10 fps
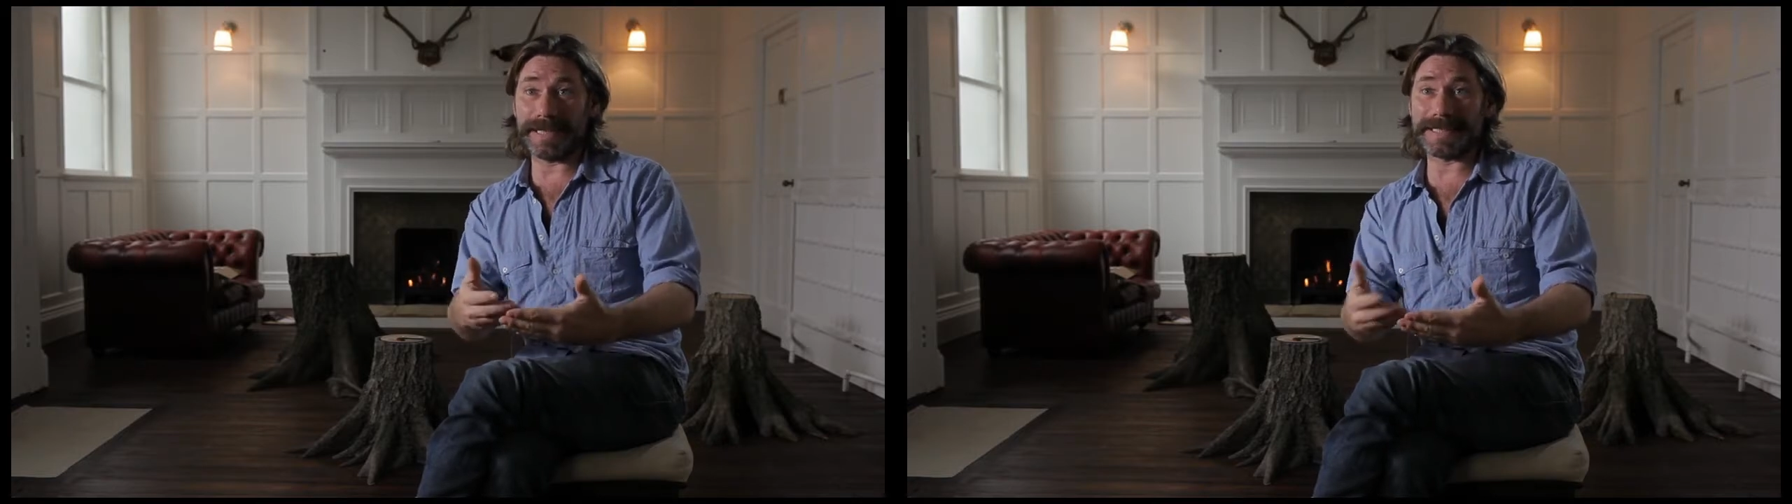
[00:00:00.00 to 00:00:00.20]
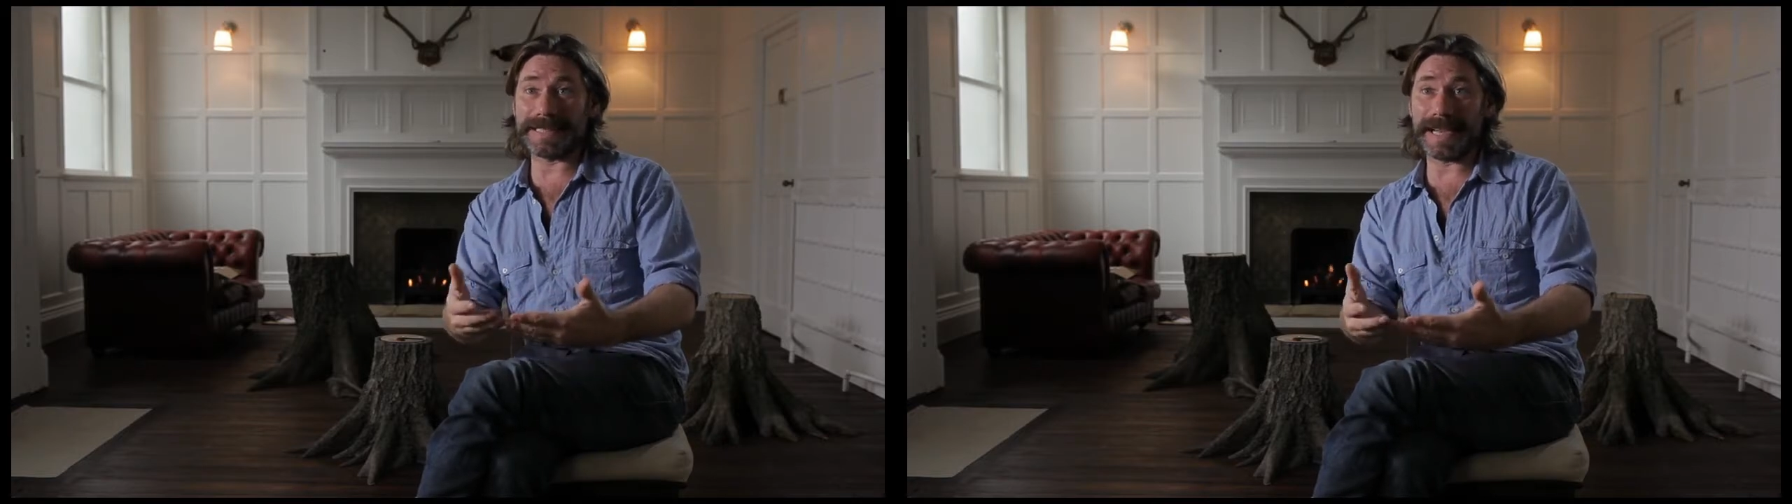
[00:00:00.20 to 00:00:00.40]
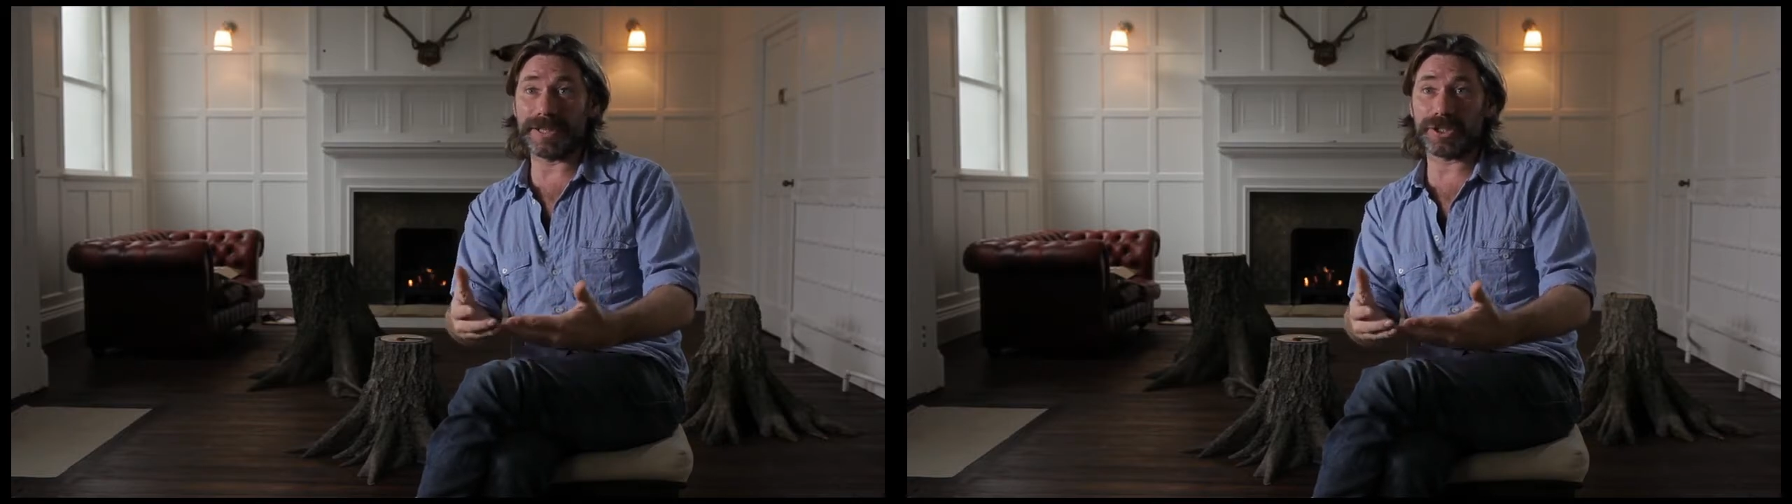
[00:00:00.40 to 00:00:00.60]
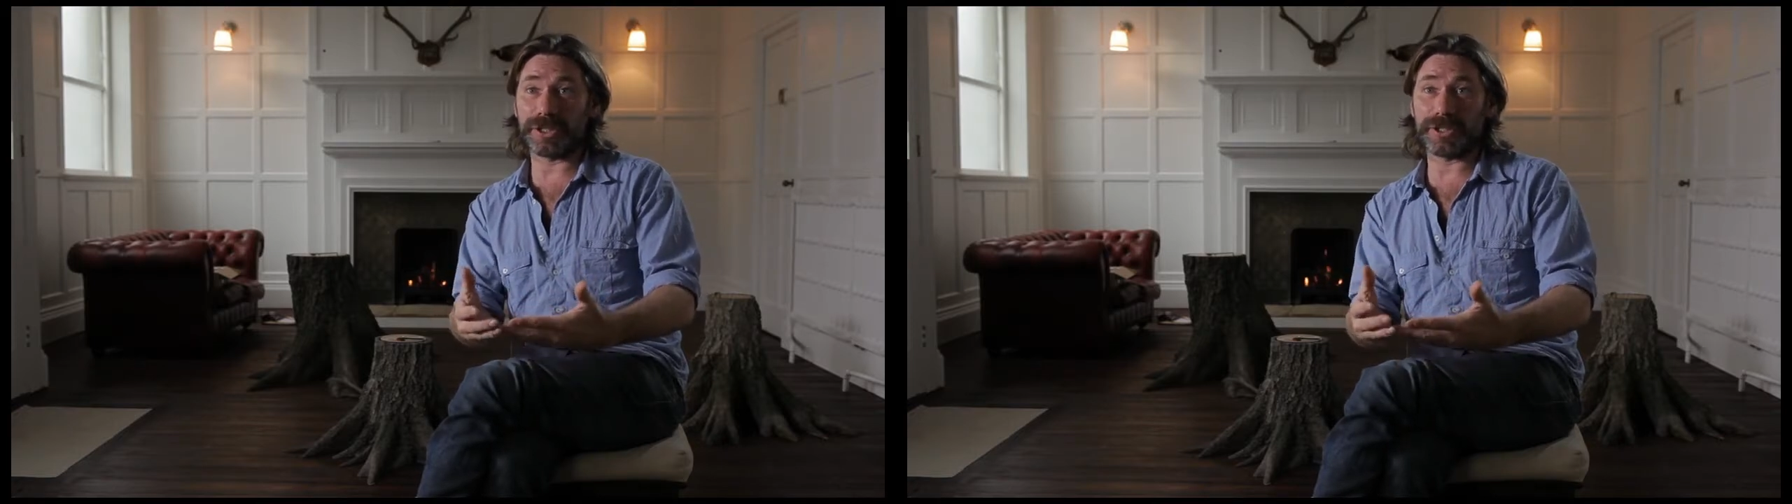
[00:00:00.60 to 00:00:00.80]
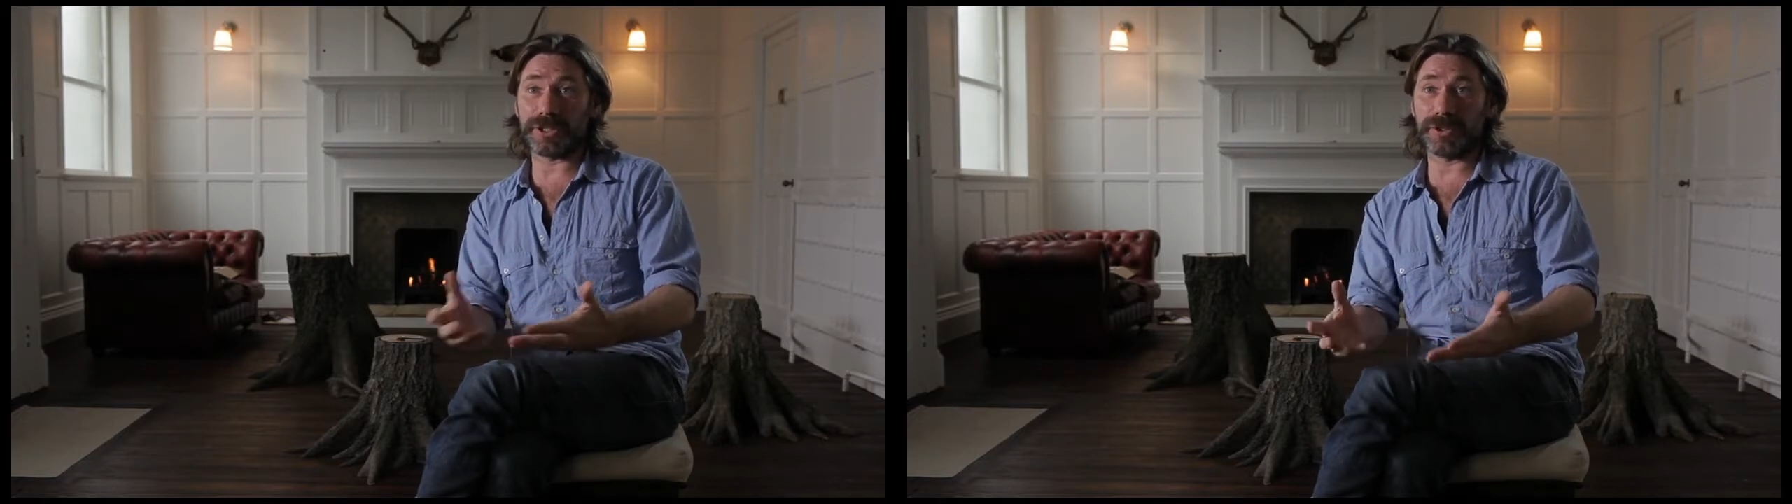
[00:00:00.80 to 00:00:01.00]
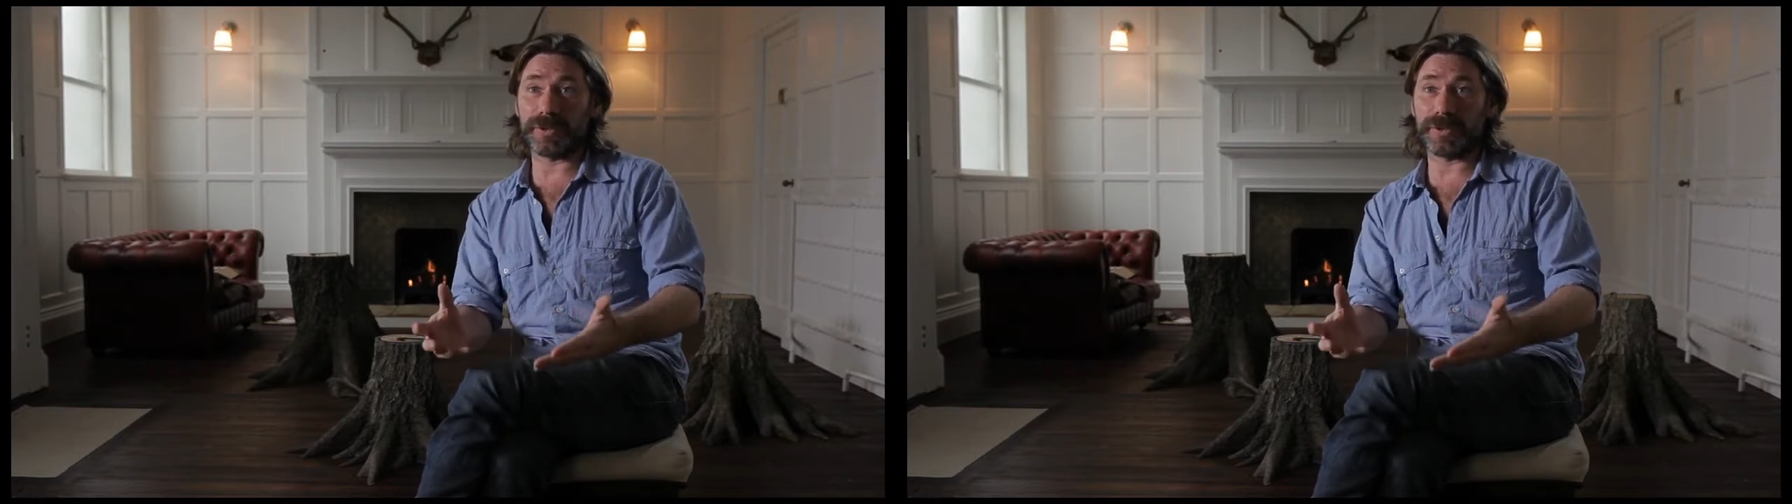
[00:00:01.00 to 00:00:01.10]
his attention to.